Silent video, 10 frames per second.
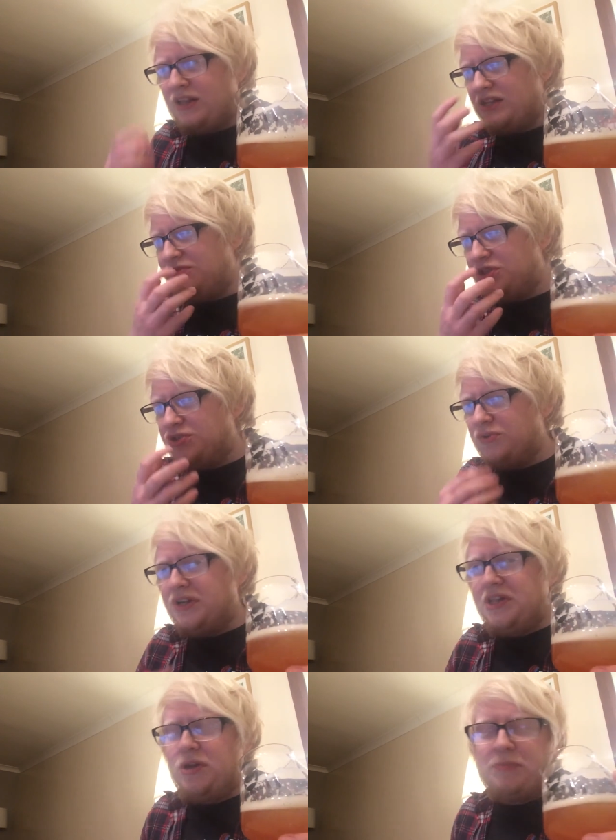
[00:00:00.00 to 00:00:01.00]
Leaves your tongue
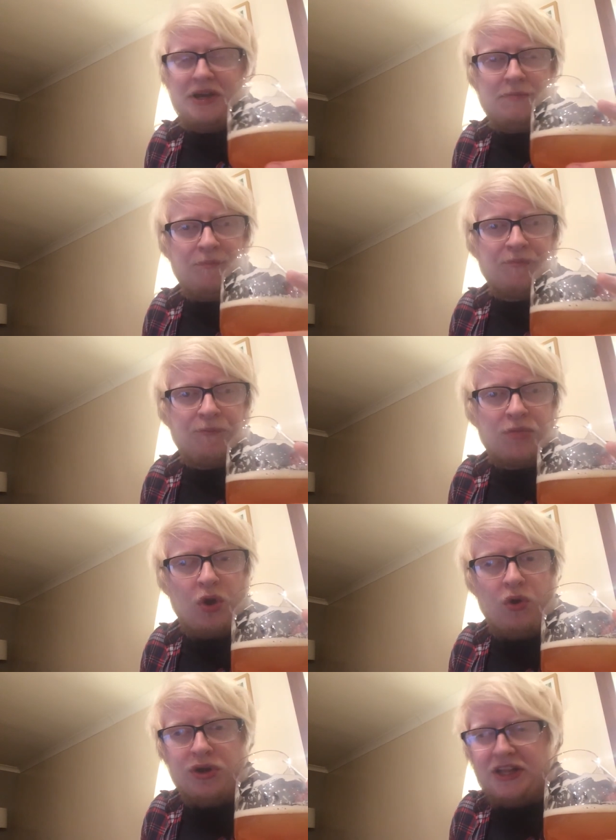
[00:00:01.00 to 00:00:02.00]
a little bit
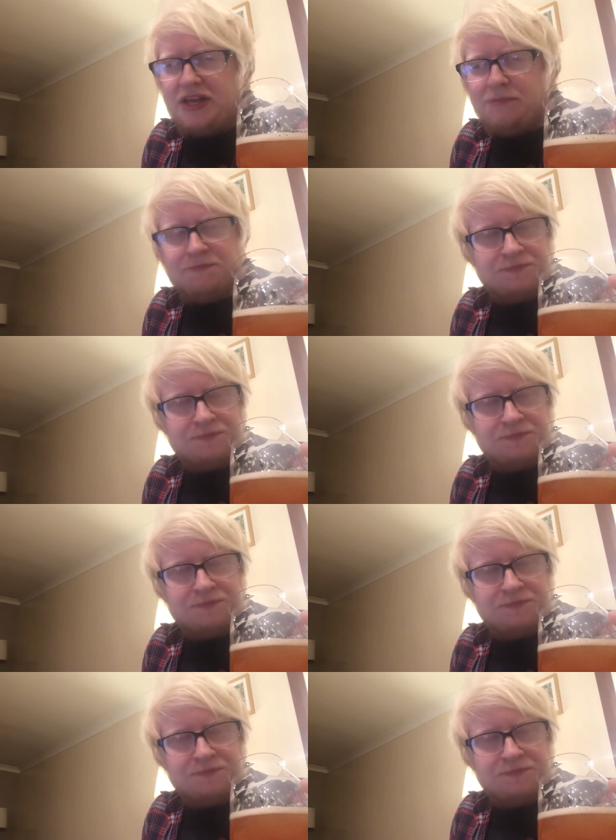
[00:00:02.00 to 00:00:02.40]
oily.